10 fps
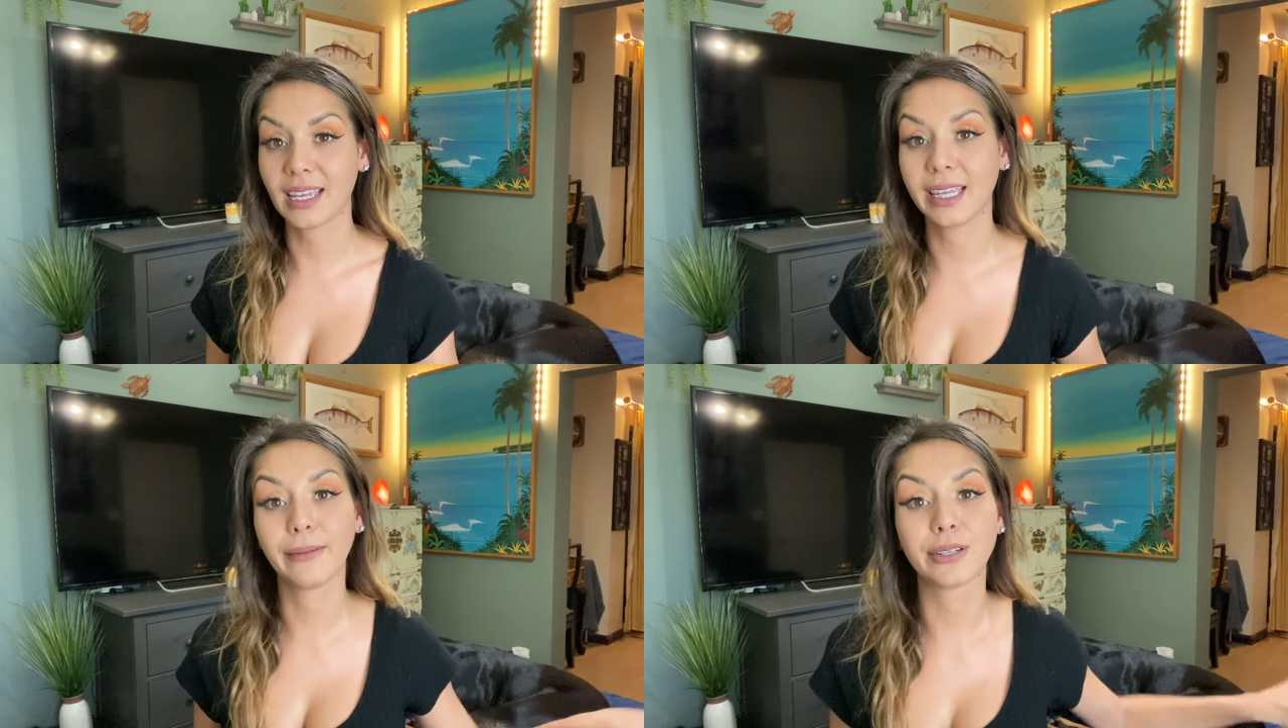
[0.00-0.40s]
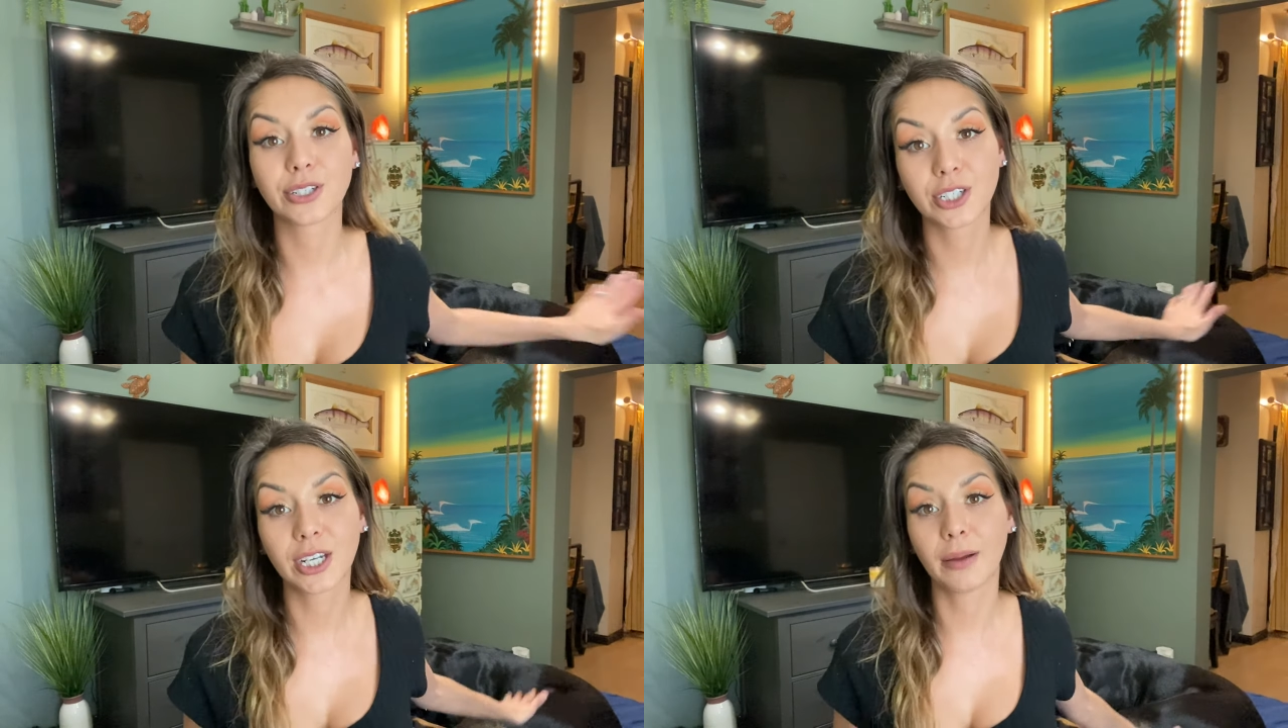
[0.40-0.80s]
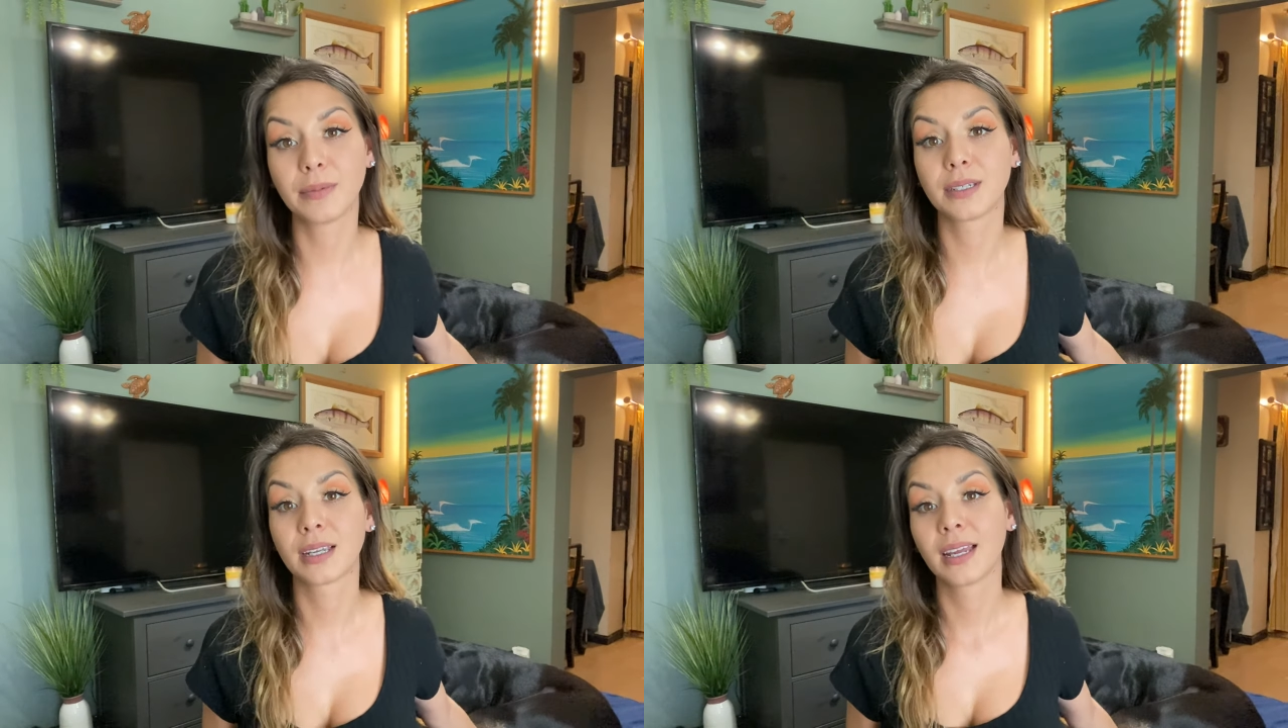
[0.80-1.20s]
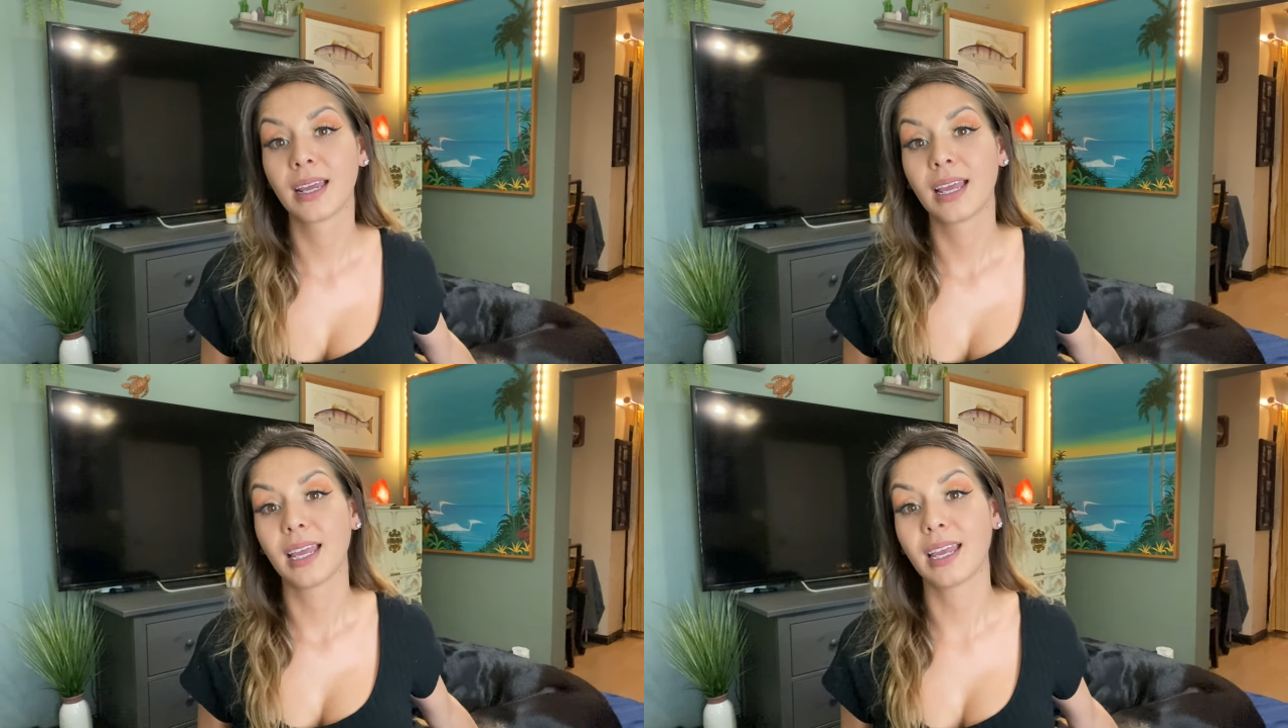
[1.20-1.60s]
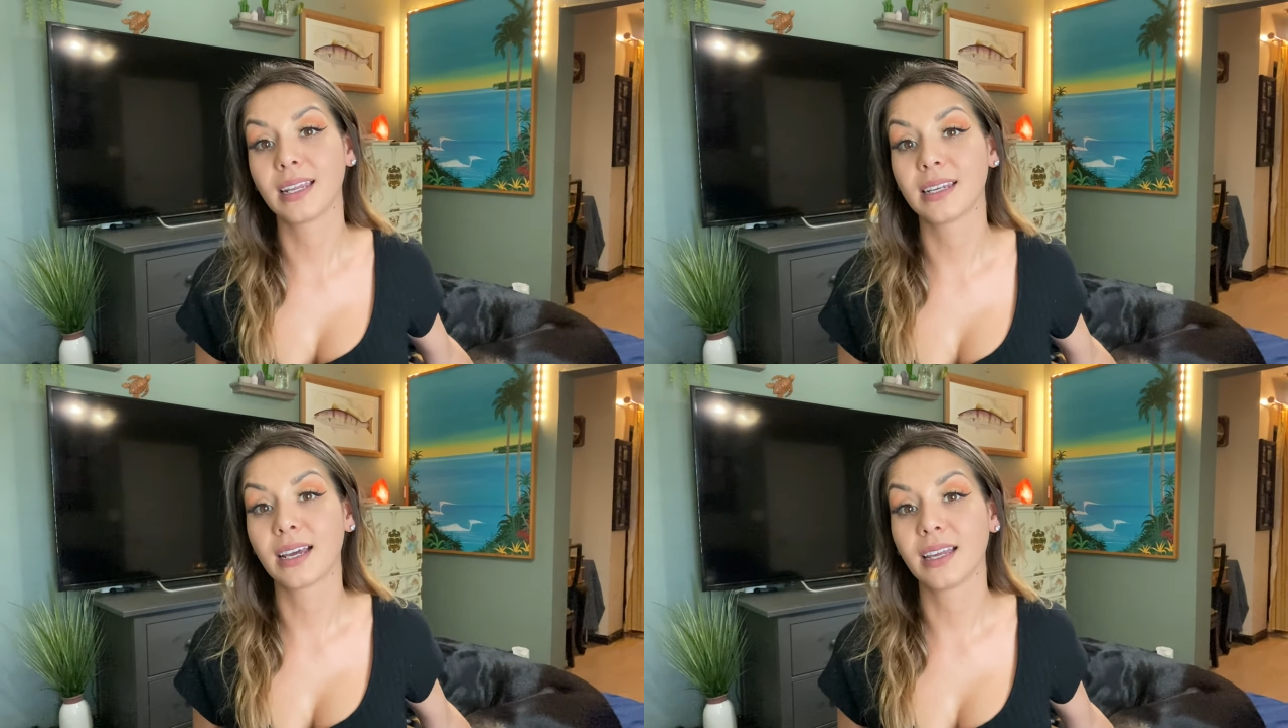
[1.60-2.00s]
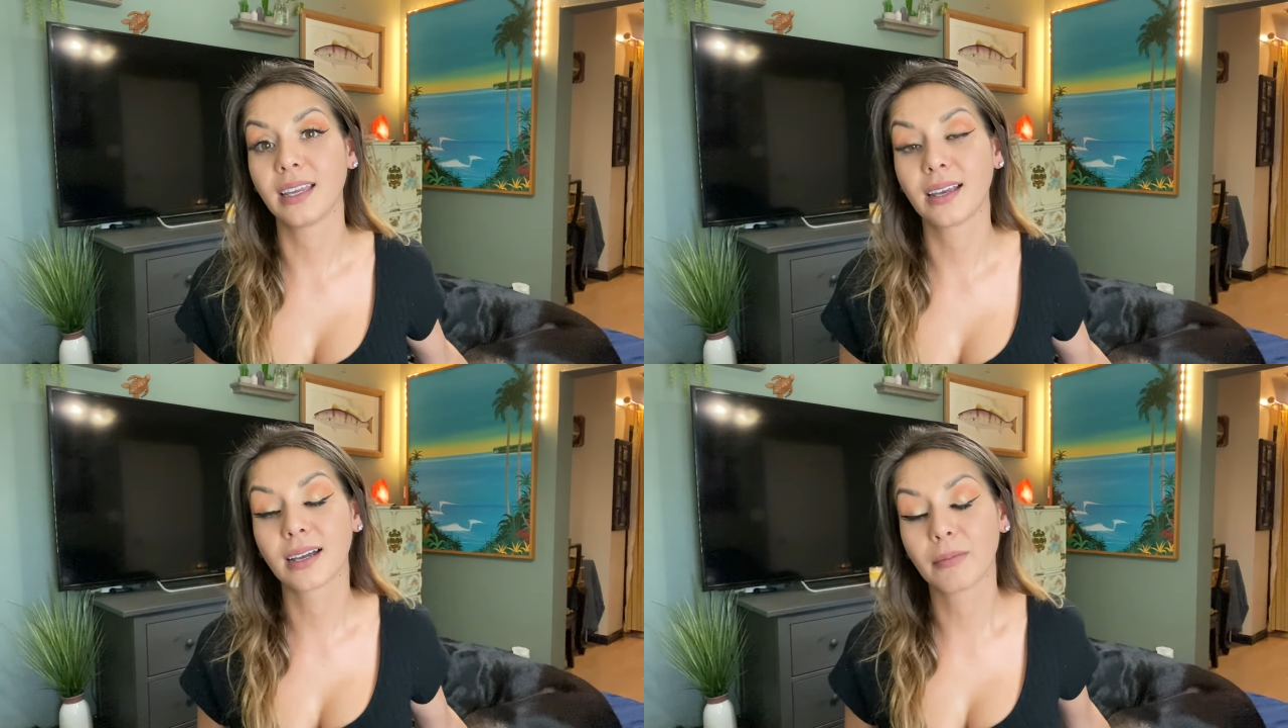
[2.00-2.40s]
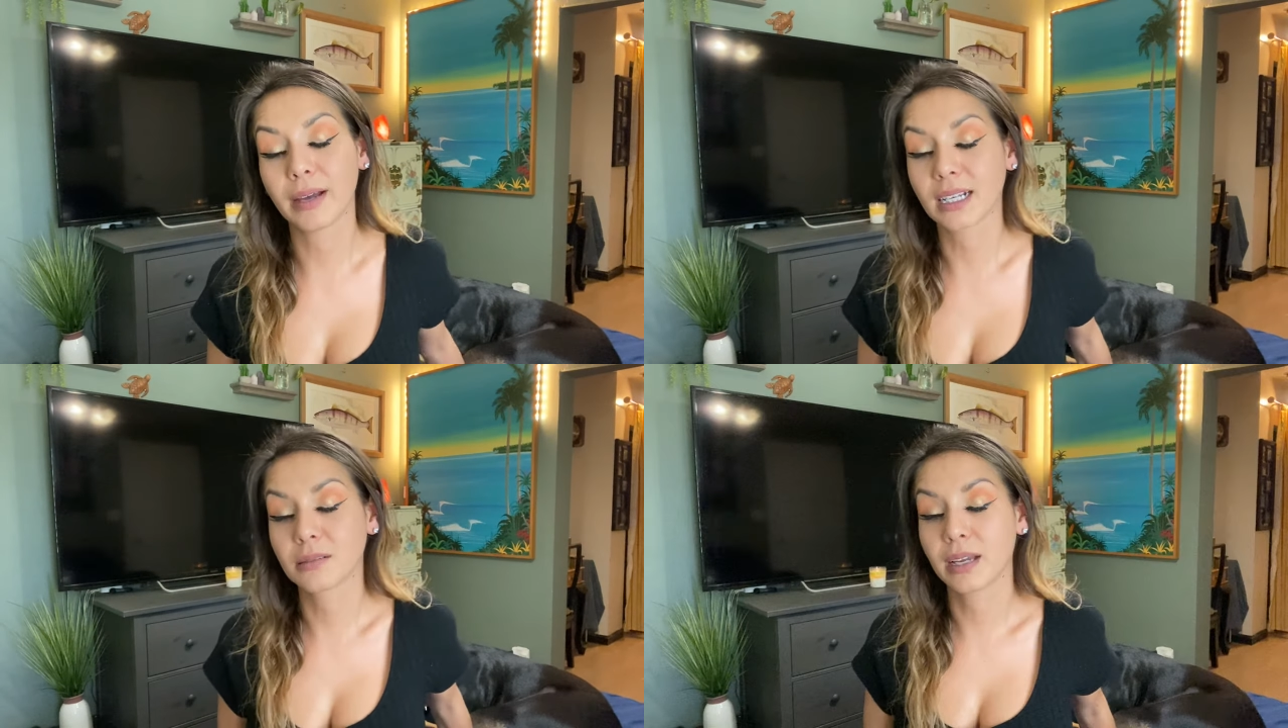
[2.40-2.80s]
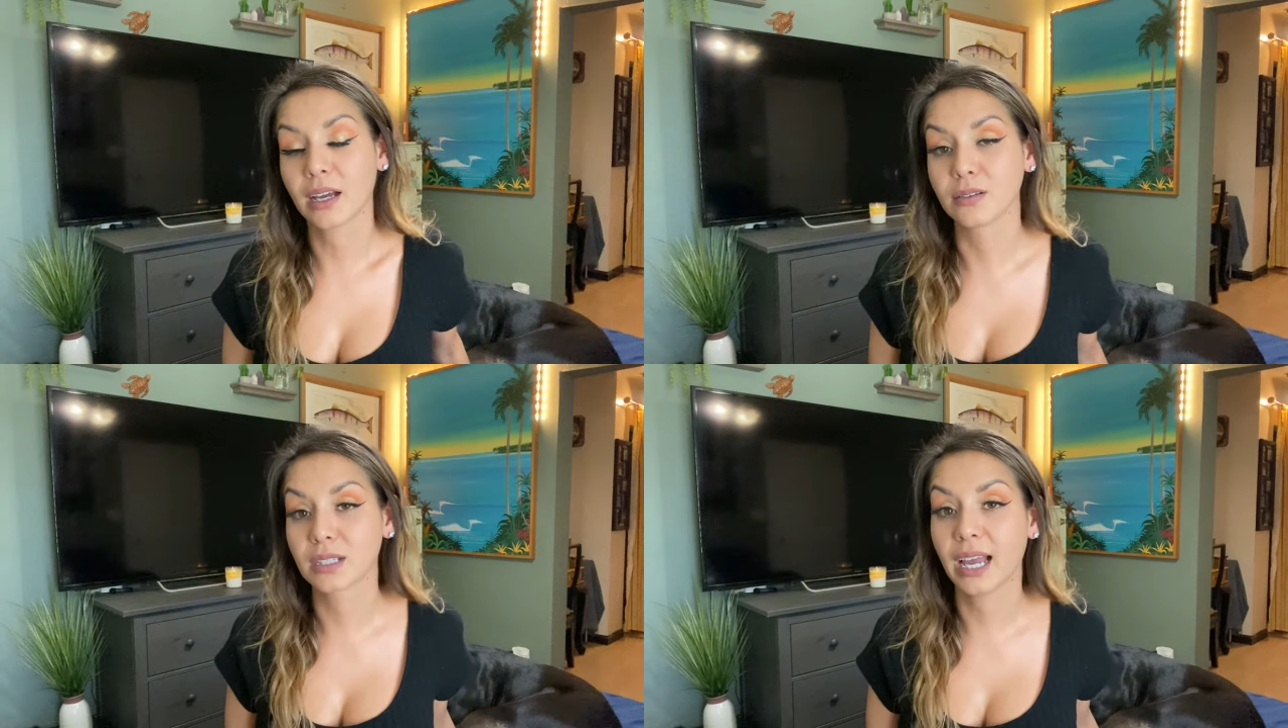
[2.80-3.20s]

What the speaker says: he was chipped, and he can come back to my house.